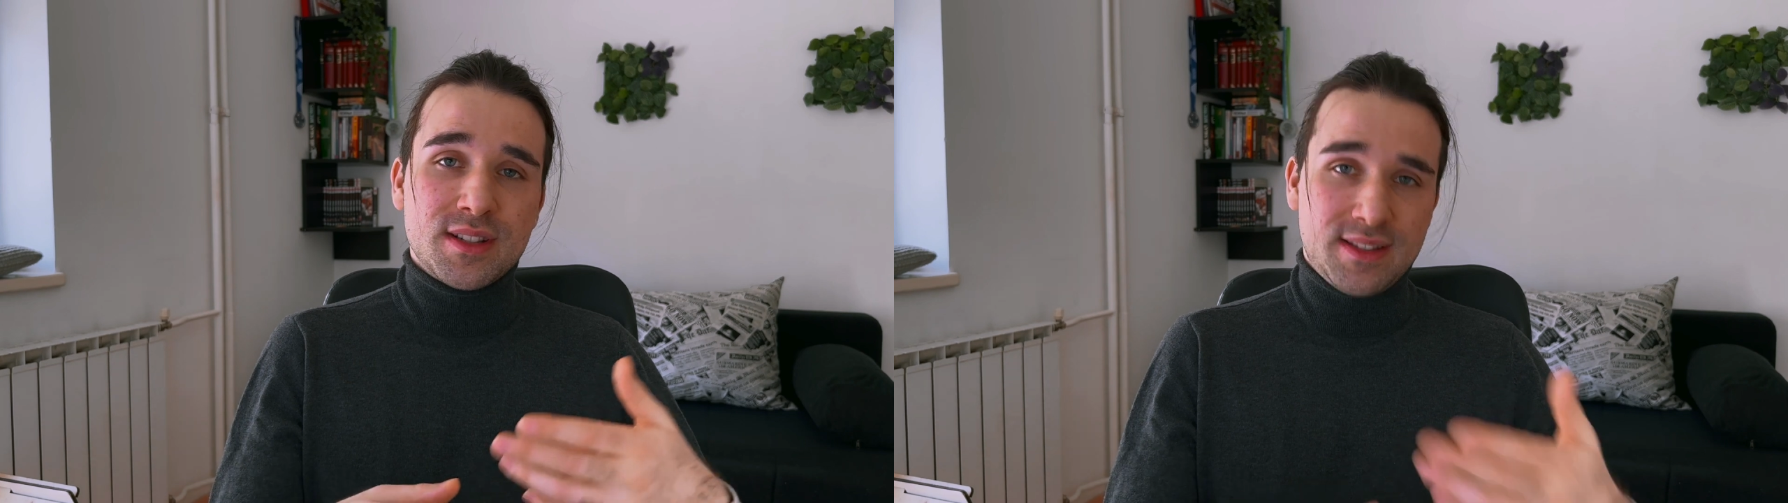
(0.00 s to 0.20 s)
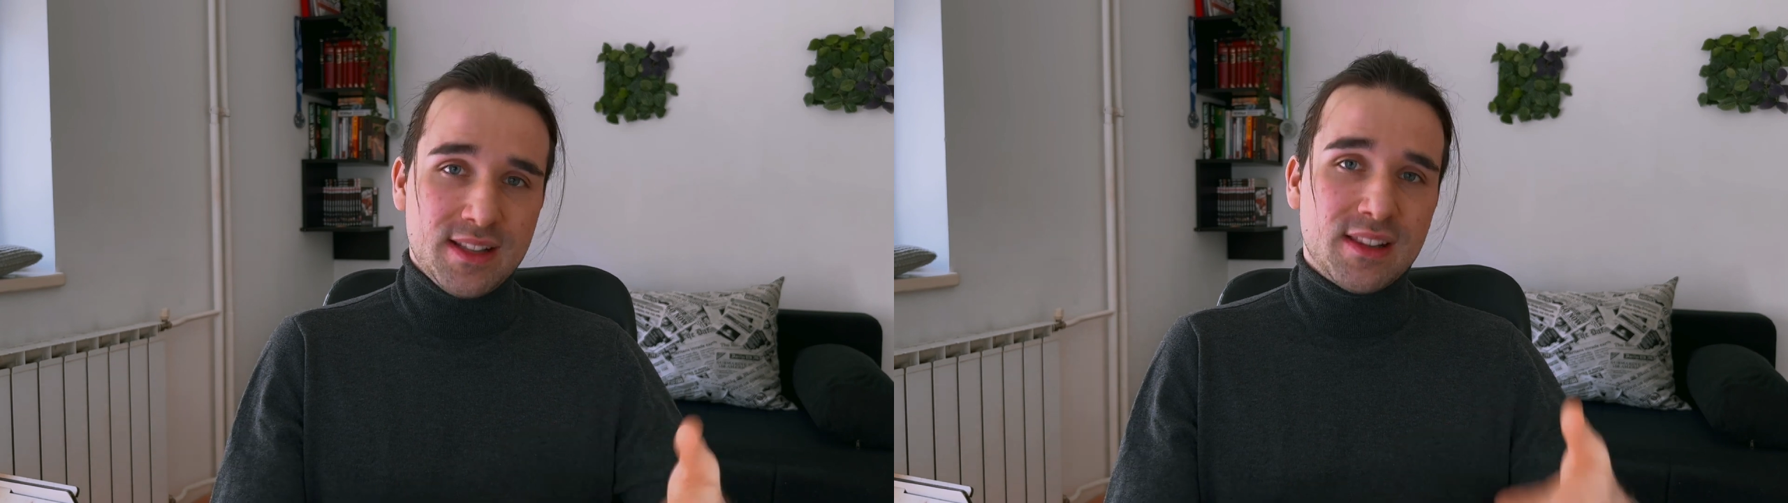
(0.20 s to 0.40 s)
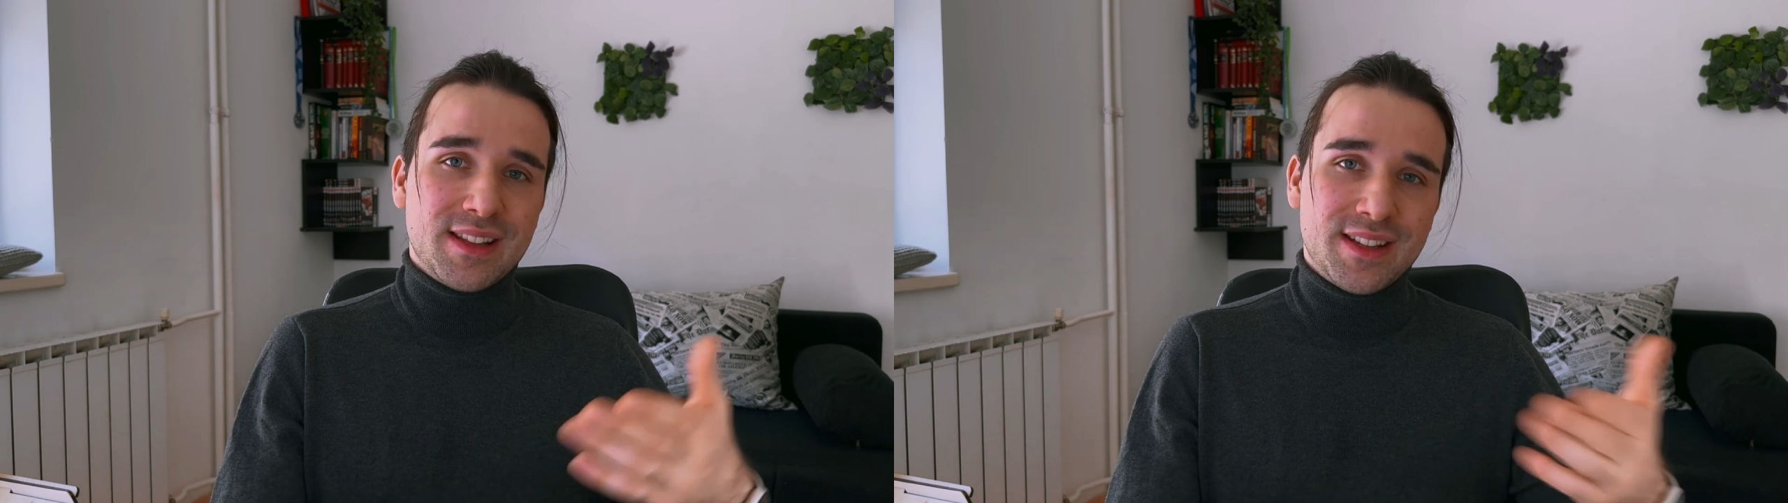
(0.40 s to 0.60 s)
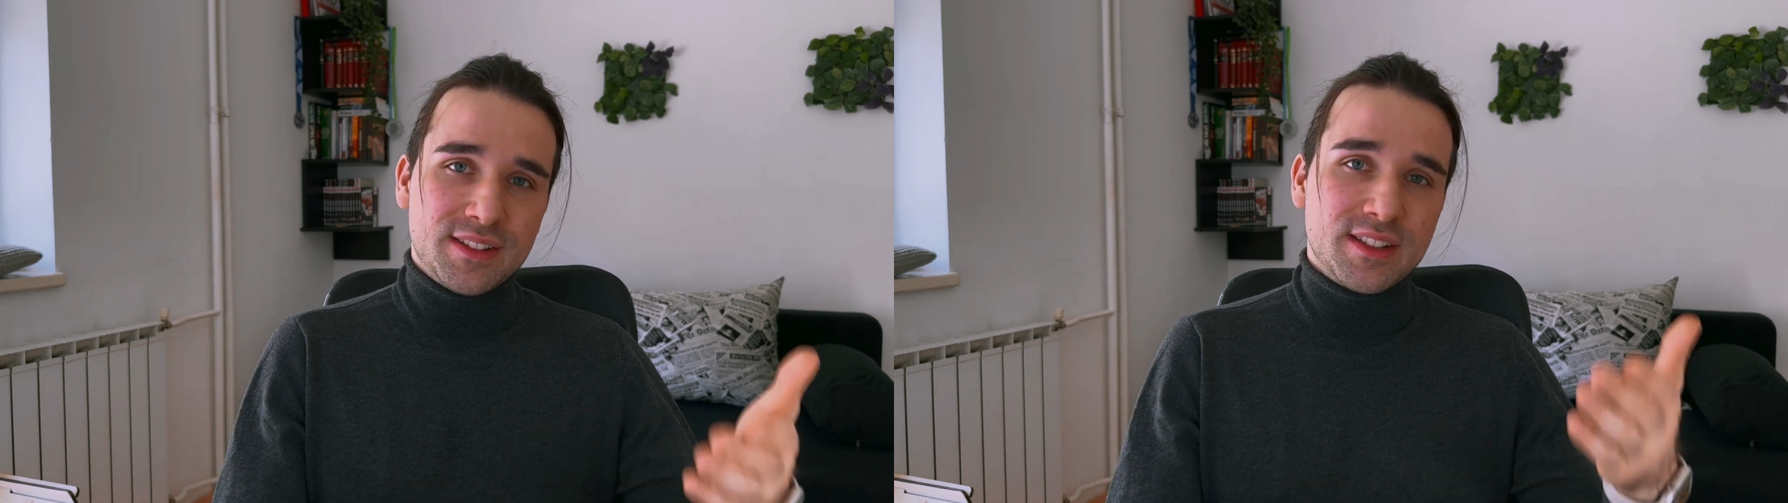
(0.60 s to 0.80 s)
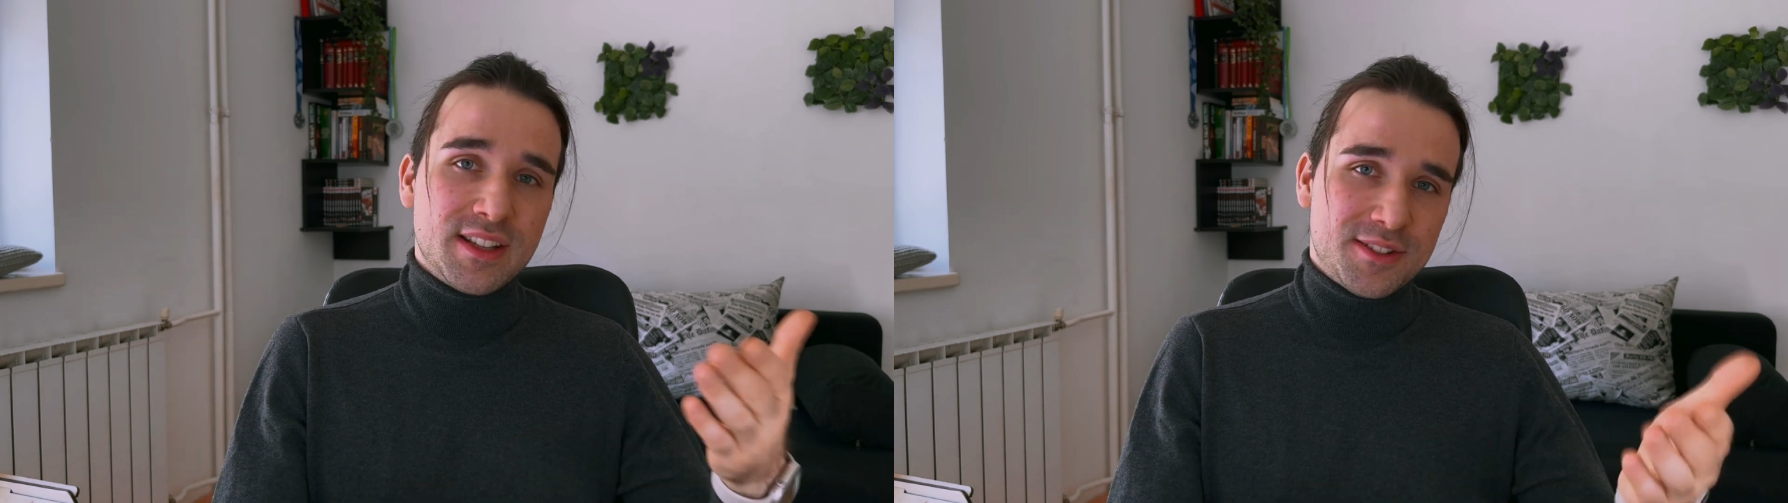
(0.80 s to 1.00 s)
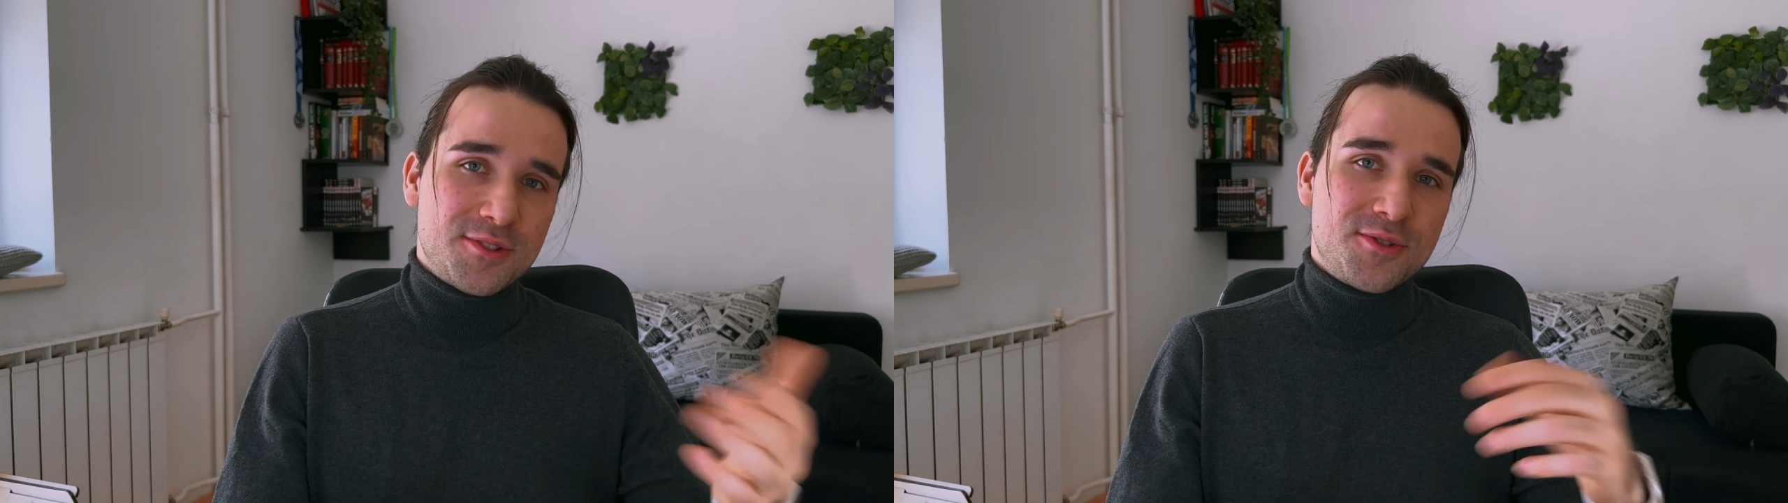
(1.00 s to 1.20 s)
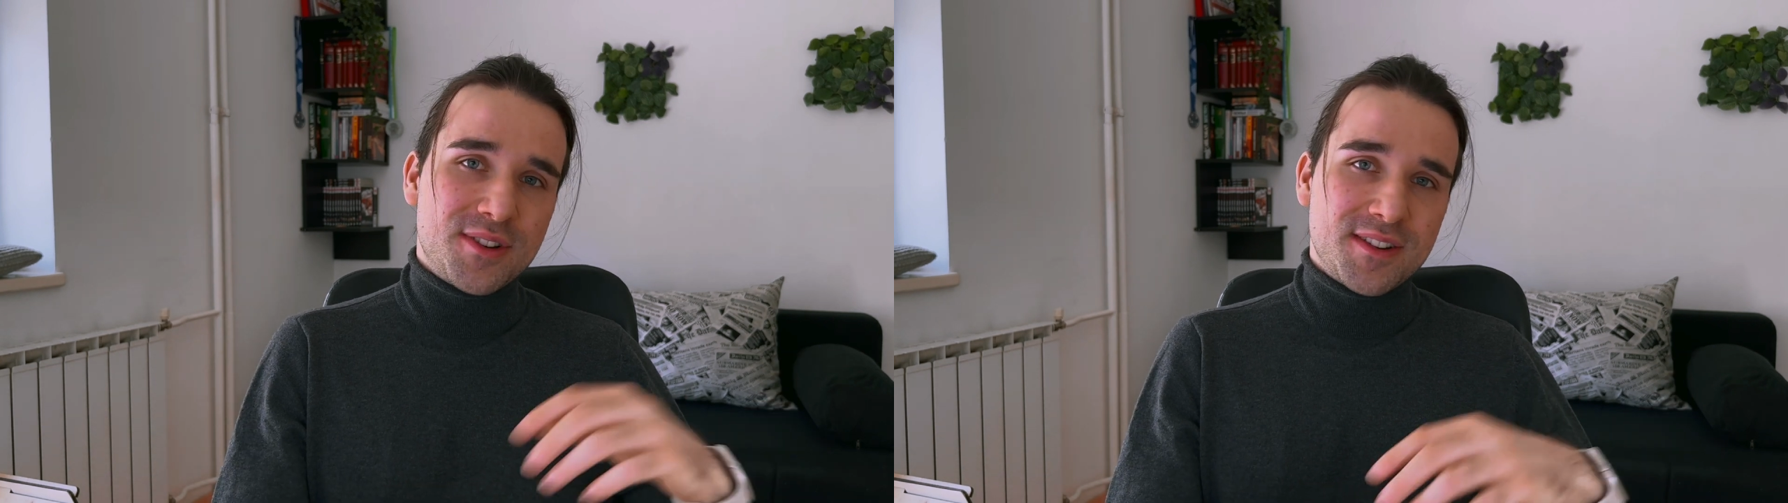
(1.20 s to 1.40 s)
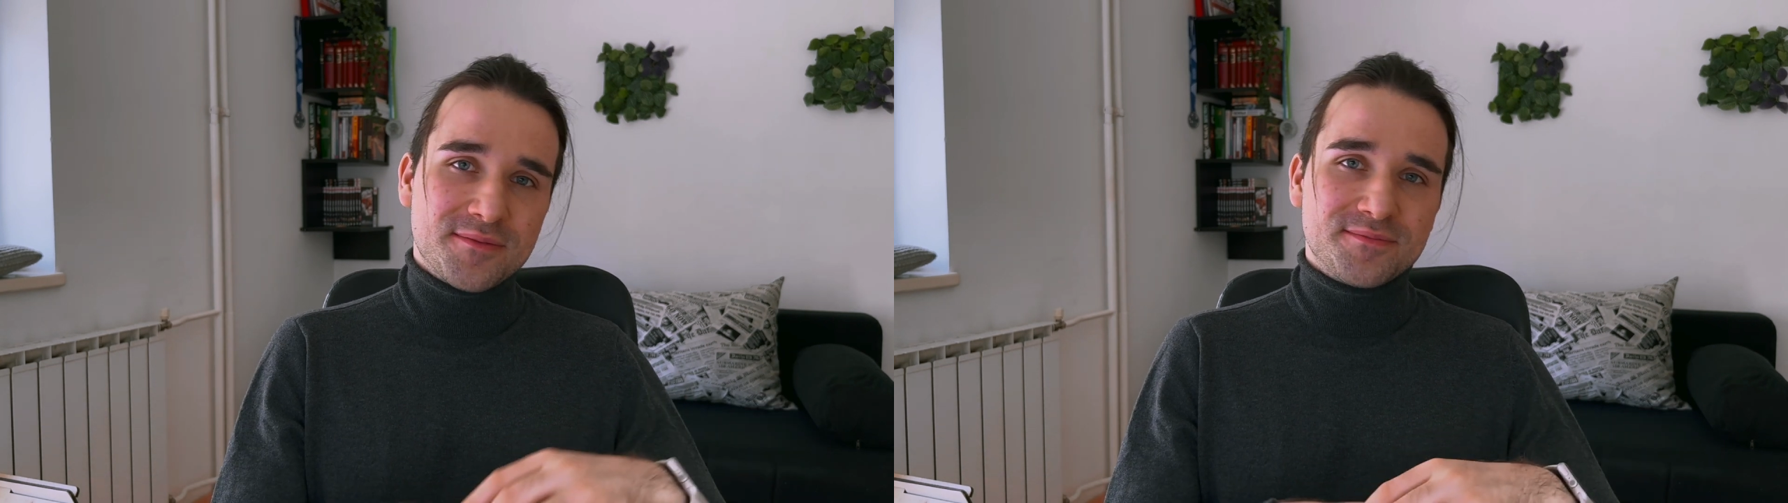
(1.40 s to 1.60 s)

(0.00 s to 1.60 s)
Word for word: still leading the industry.